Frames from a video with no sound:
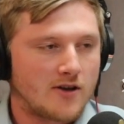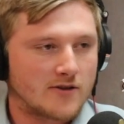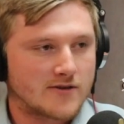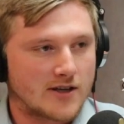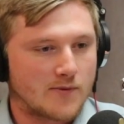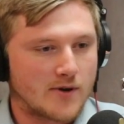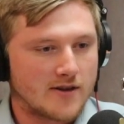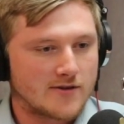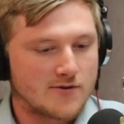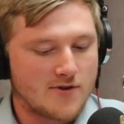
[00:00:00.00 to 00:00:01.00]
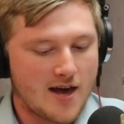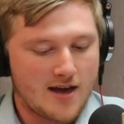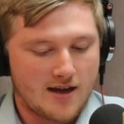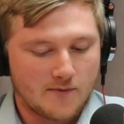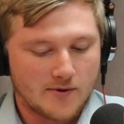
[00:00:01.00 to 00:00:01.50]
you'll stick with us through
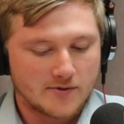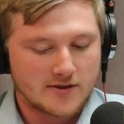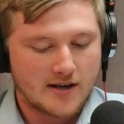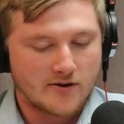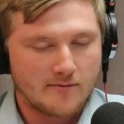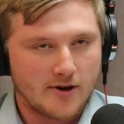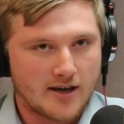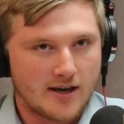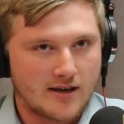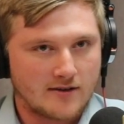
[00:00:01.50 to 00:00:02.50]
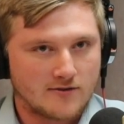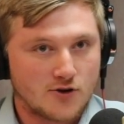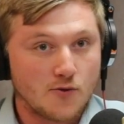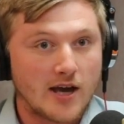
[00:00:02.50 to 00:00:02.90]
that, and we will see everybody in 2